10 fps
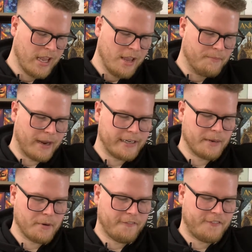My
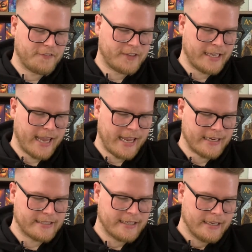number
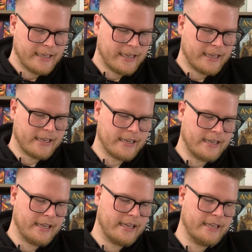58
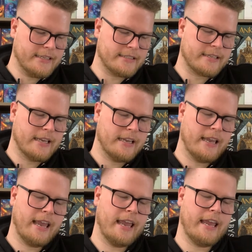is
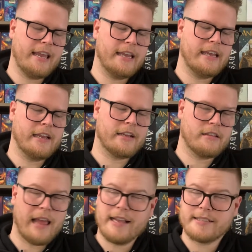A
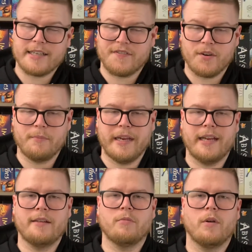classic for
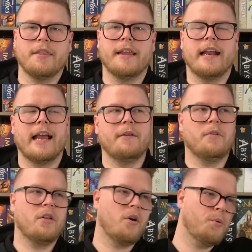me, one that I
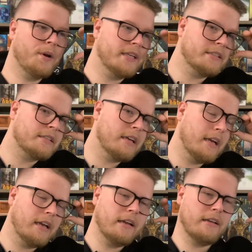will always
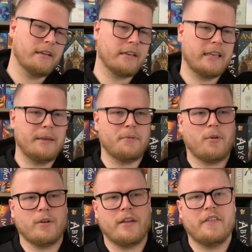keep a
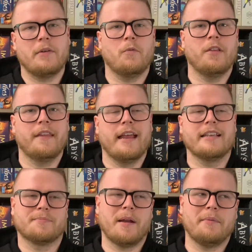hold of, and one that
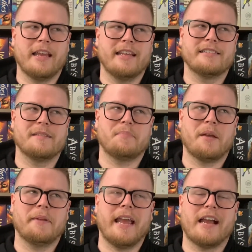is
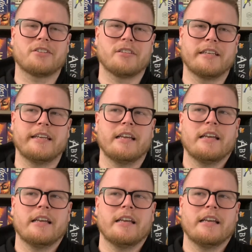probably actually